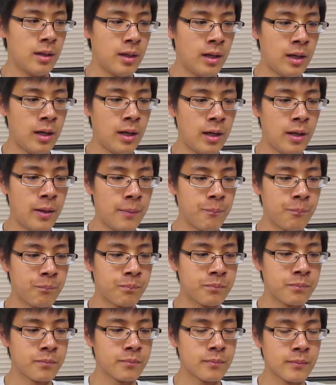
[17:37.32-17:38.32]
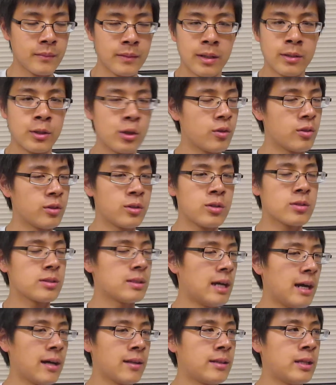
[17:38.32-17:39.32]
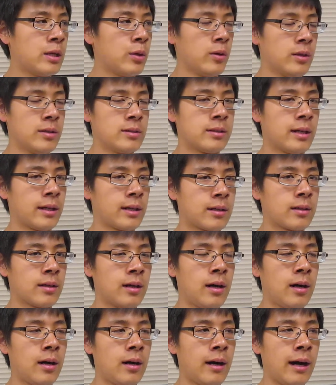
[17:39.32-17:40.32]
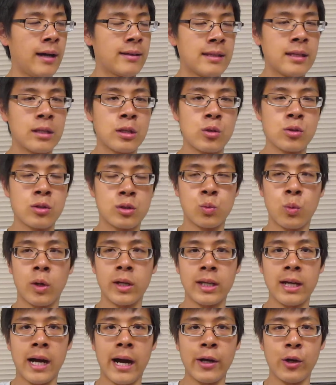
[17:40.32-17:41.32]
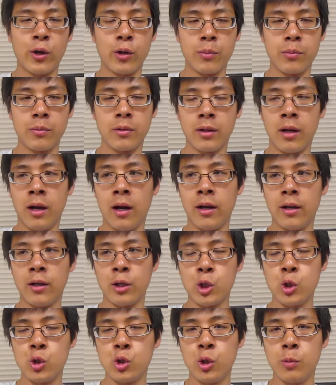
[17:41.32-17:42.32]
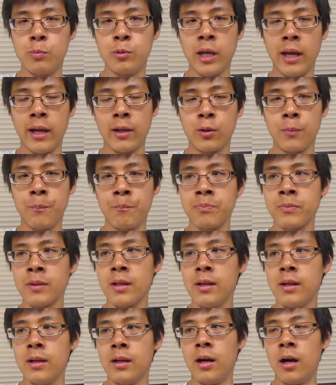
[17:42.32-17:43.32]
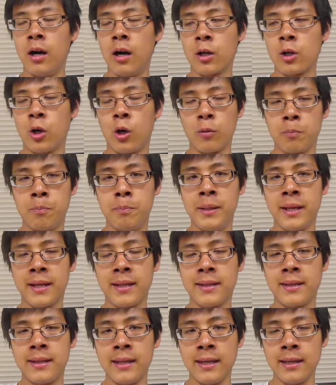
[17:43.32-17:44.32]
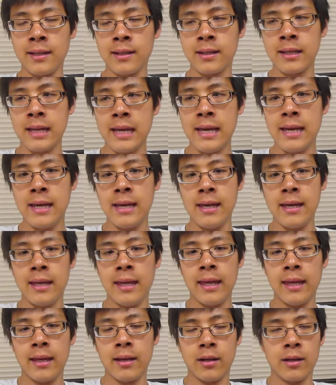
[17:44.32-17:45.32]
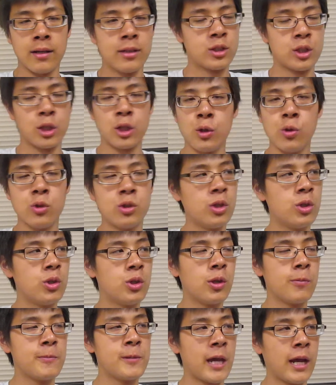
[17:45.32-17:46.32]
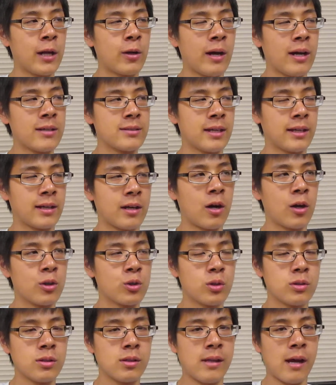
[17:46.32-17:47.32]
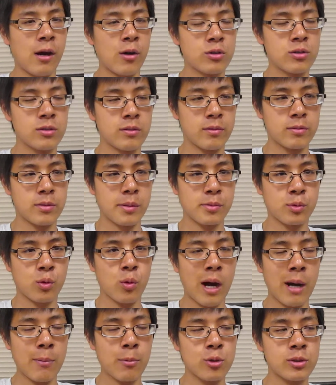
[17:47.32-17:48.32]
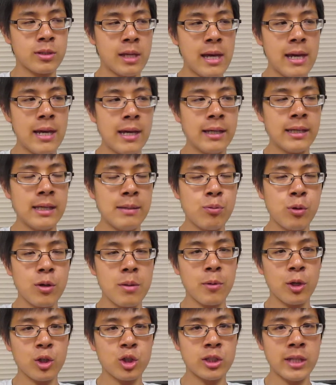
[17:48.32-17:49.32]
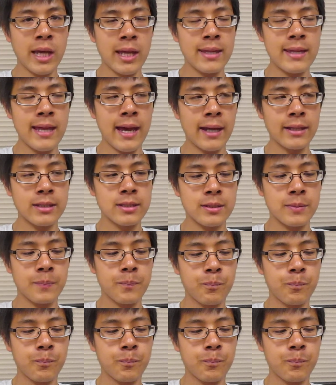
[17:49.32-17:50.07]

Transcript: Um, there, there's a lot of theories. Like uh, I think there's this one guy on uh, YouTube channel uh, called Big Think. It's a huge YouTube channel, has like hundreds of thousands of subscribers. He pretty much said that.